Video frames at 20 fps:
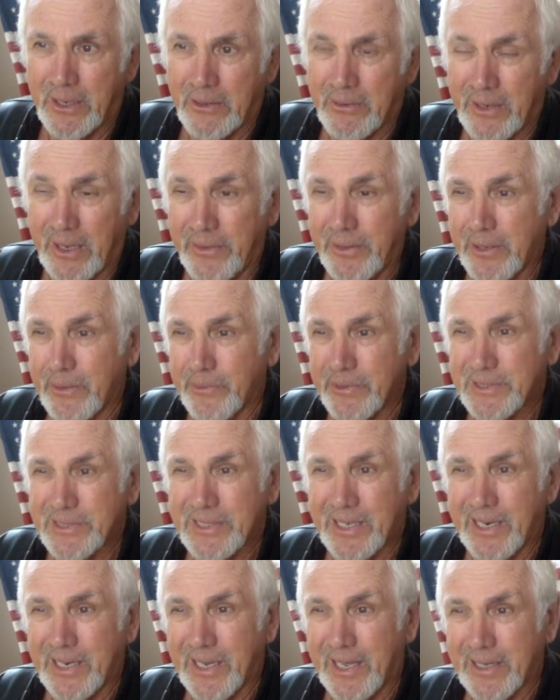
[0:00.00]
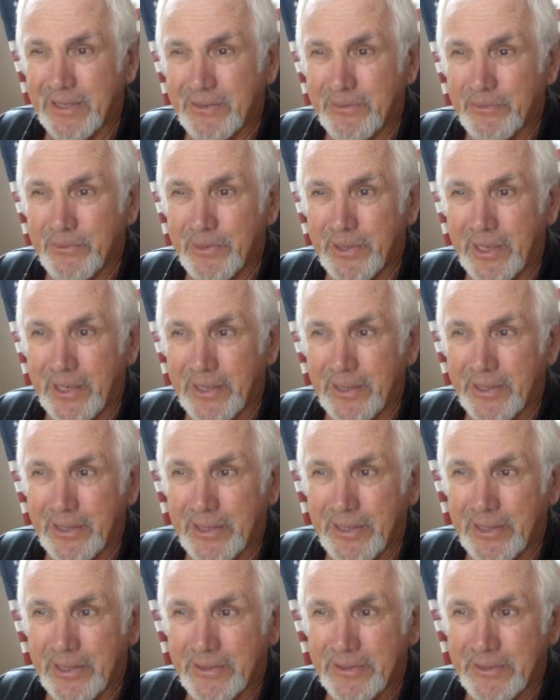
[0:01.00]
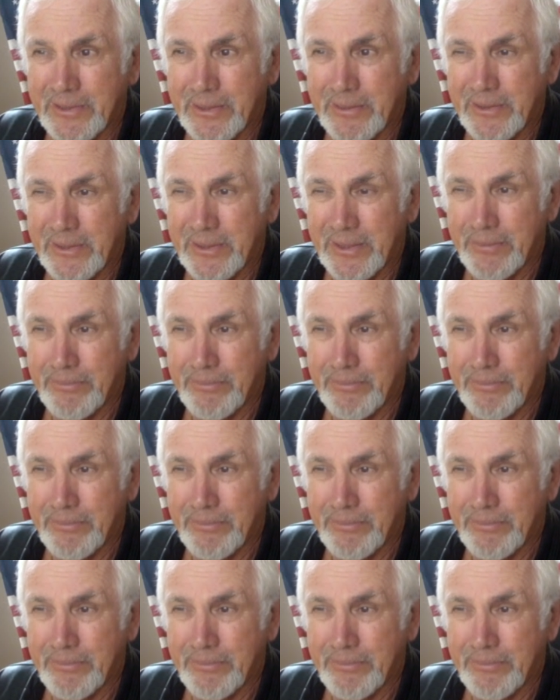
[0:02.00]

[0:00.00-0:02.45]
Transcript: Well, I think we saw that when uh,